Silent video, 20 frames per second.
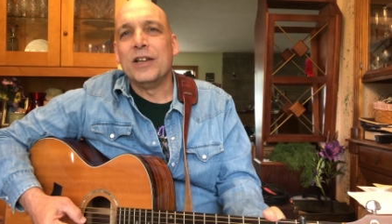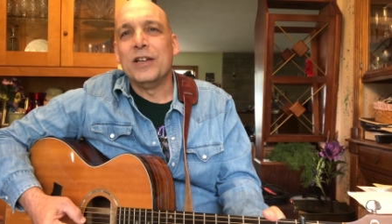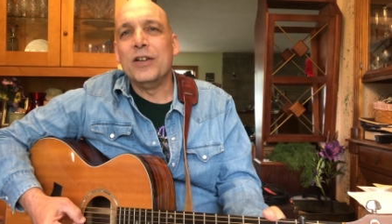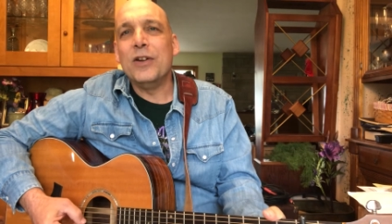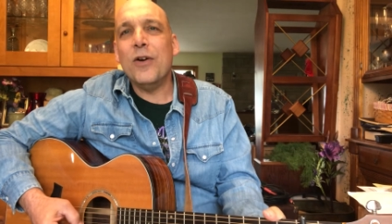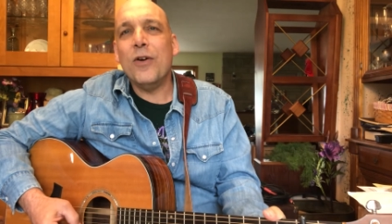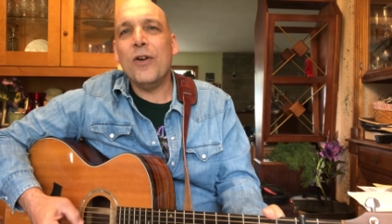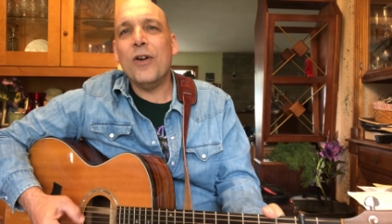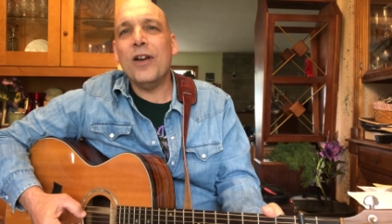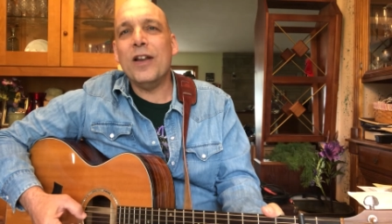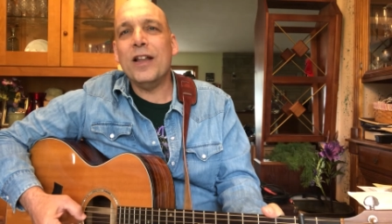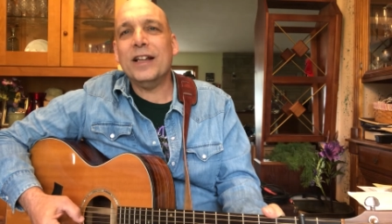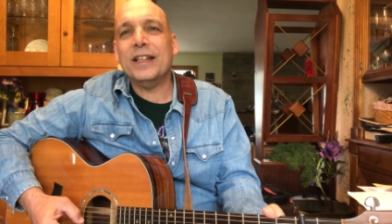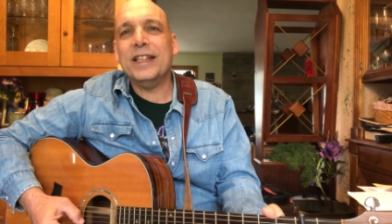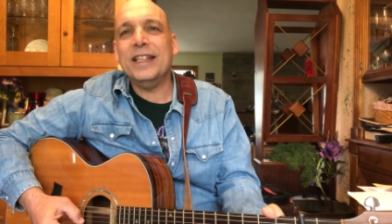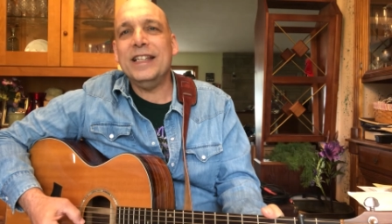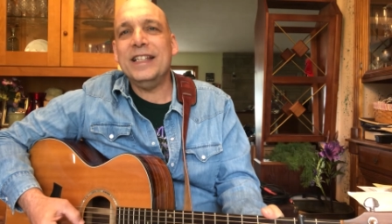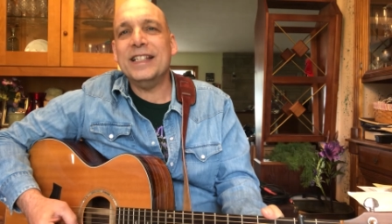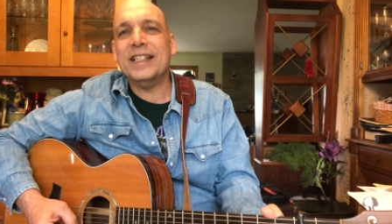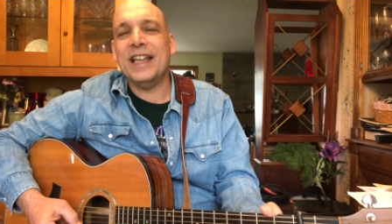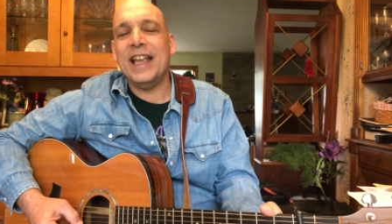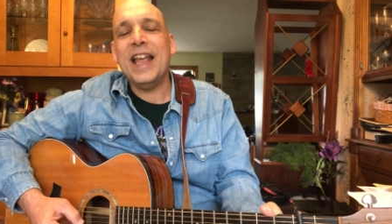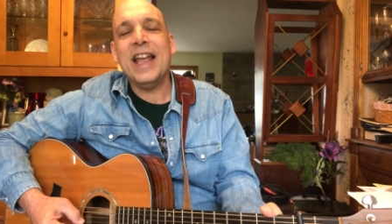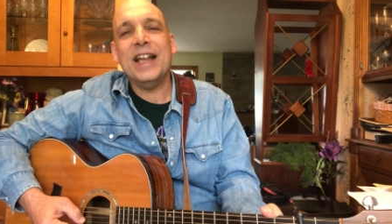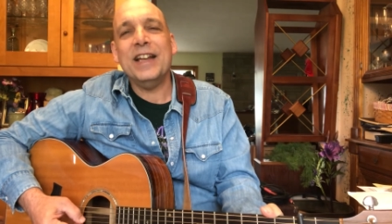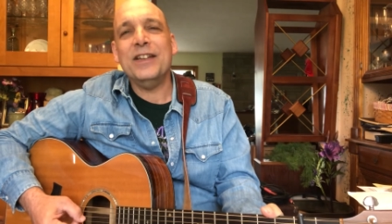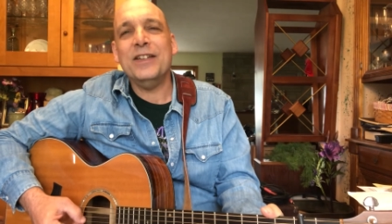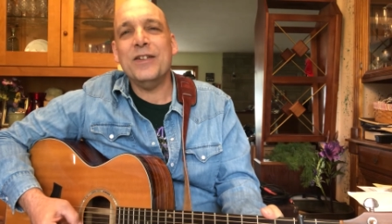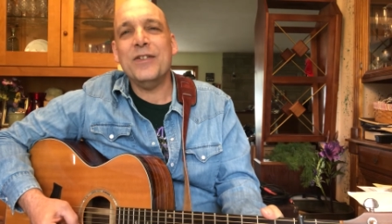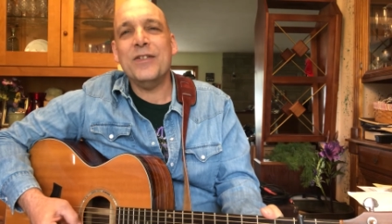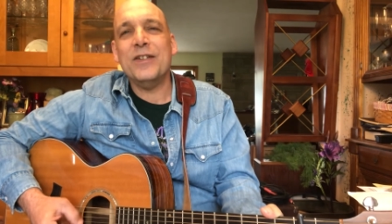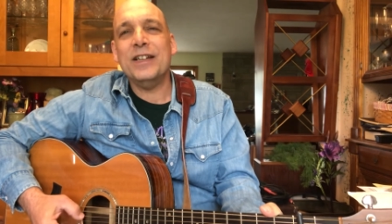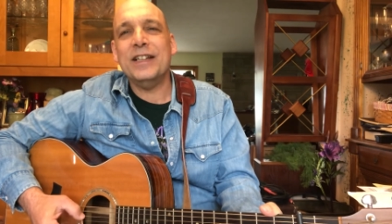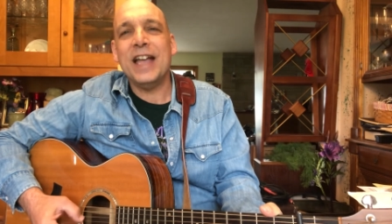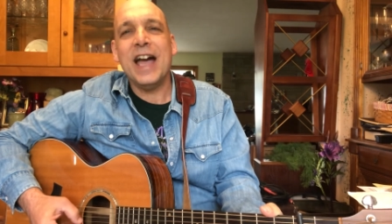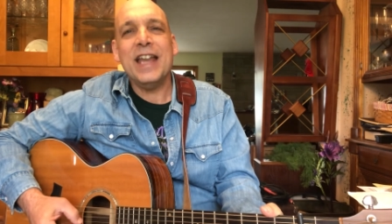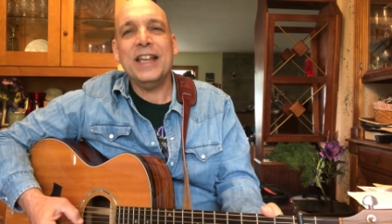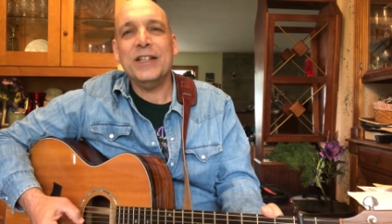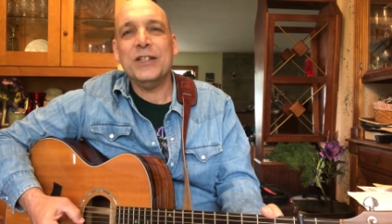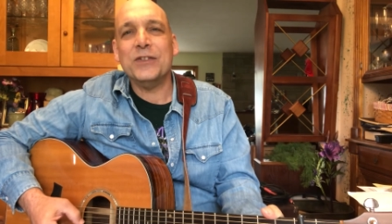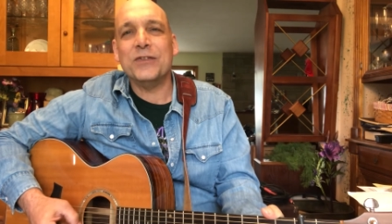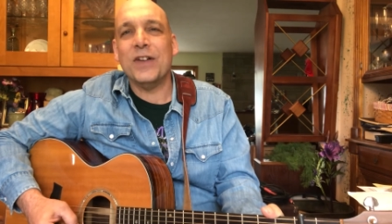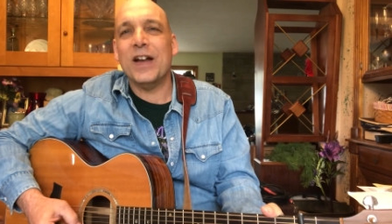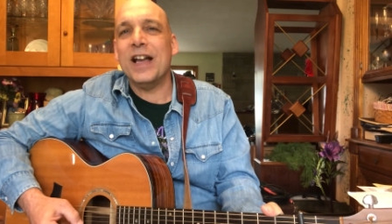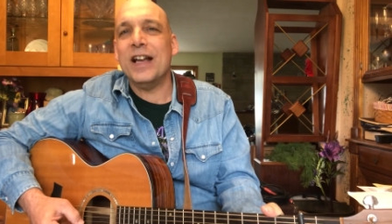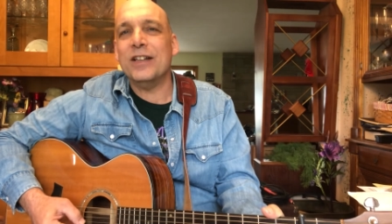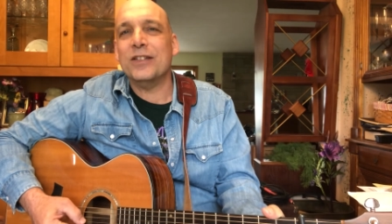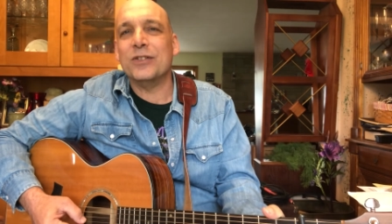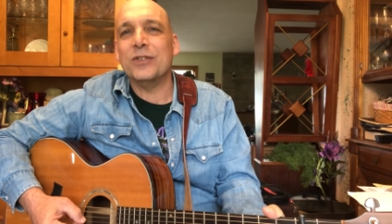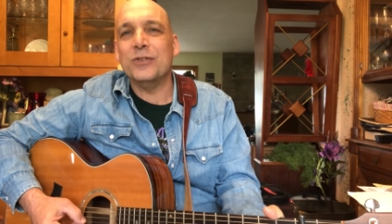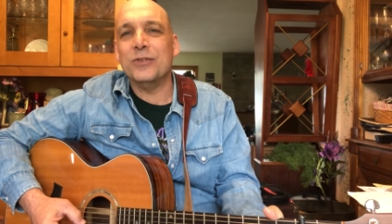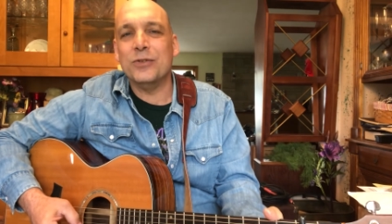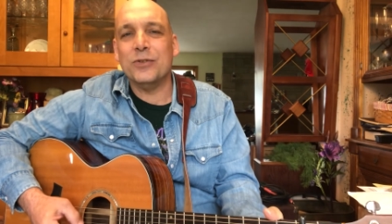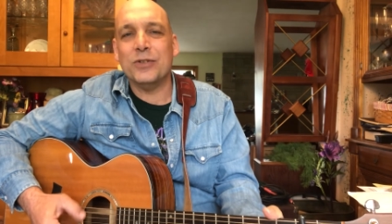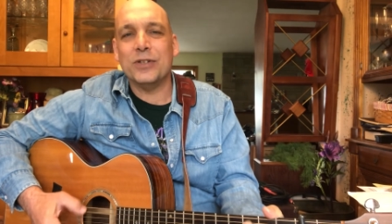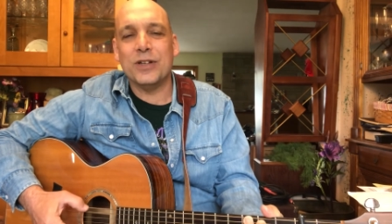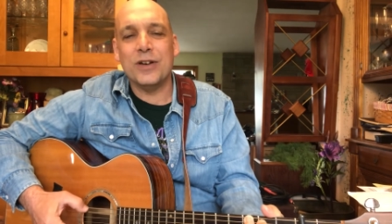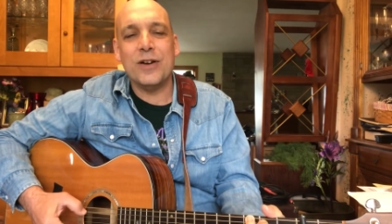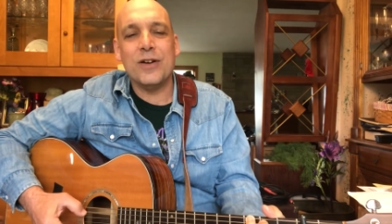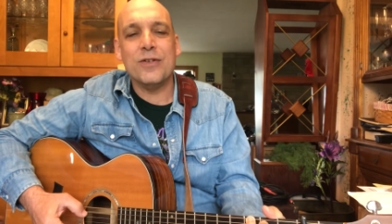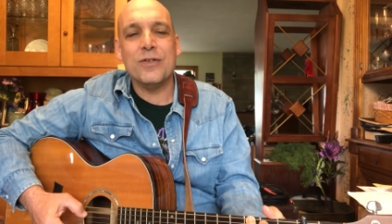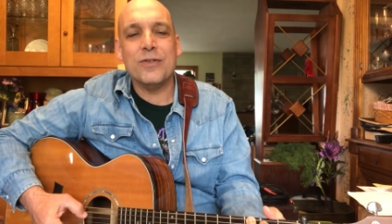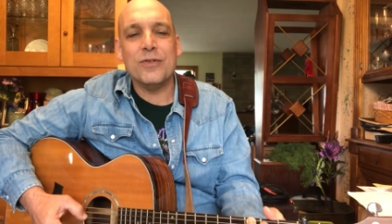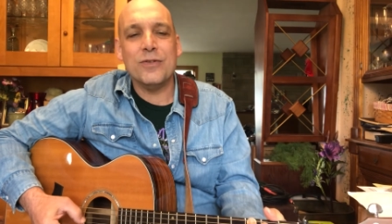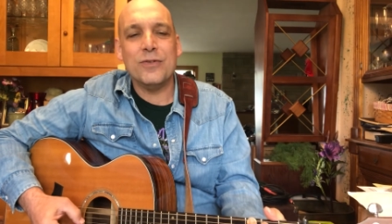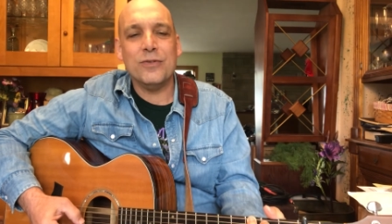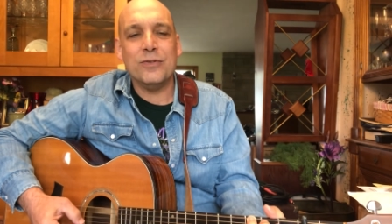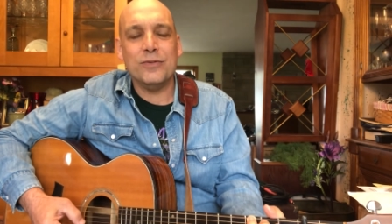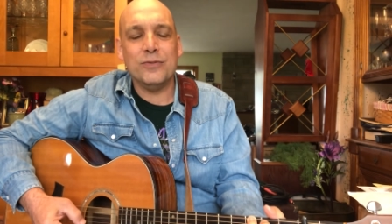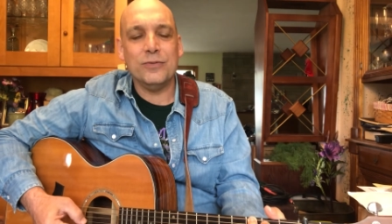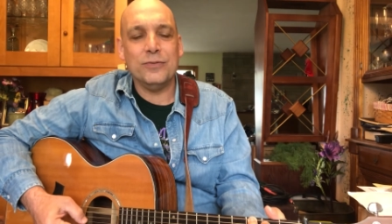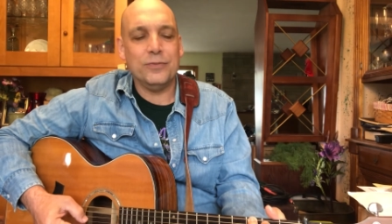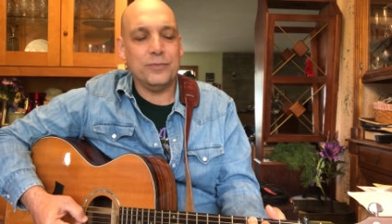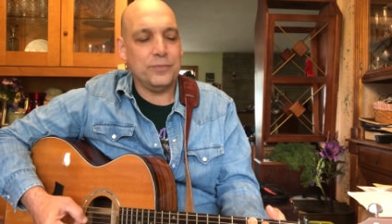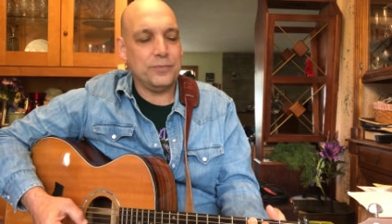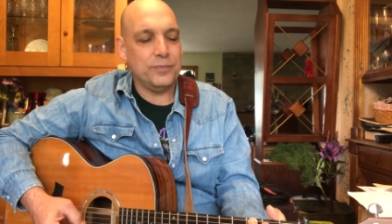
your luckies and your daddy's fine tooth comb.